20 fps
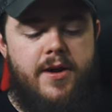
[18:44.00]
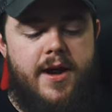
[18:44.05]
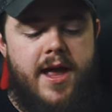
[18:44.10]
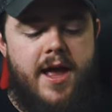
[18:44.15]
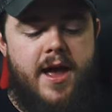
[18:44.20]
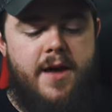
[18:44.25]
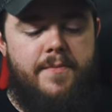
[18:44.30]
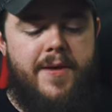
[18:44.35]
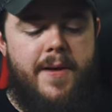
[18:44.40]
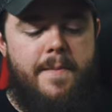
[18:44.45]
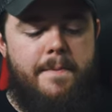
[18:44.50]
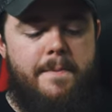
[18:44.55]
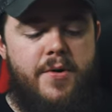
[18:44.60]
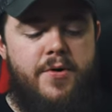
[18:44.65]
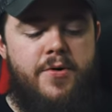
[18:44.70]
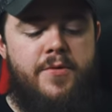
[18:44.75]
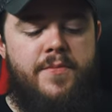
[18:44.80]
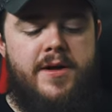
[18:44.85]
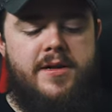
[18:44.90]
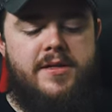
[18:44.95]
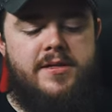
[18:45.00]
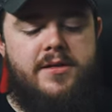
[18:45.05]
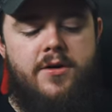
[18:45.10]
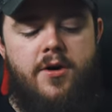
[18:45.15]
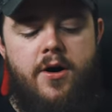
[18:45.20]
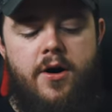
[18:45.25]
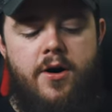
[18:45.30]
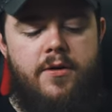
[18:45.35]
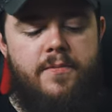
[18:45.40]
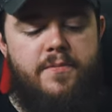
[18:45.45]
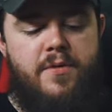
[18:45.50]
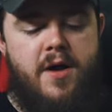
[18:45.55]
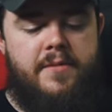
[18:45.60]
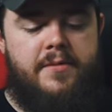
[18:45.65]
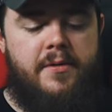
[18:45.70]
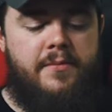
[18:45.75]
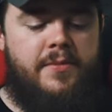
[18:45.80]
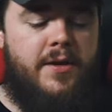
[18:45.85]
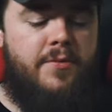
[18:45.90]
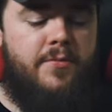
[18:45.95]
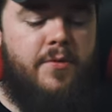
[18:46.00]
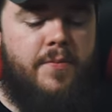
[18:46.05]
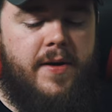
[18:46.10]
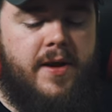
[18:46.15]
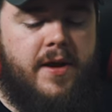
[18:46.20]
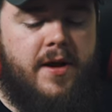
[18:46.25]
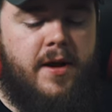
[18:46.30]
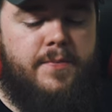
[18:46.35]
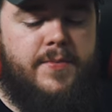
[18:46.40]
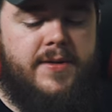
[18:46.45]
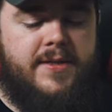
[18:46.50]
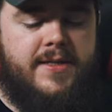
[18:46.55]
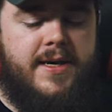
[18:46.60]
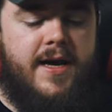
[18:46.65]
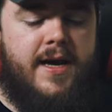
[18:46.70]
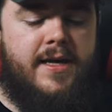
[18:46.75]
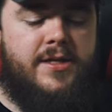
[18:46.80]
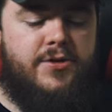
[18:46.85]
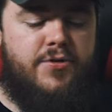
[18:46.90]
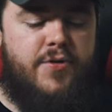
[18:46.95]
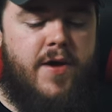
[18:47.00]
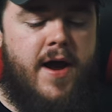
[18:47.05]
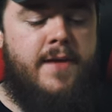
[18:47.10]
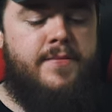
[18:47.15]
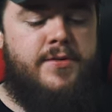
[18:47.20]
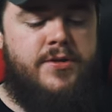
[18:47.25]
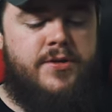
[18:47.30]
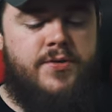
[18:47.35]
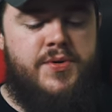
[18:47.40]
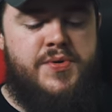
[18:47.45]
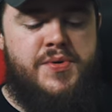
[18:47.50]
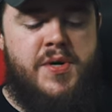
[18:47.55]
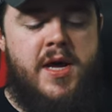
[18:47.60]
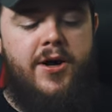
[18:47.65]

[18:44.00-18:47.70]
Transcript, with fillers: at camp, and boom, it's gone. Probably will pick up a TI Scribe soon.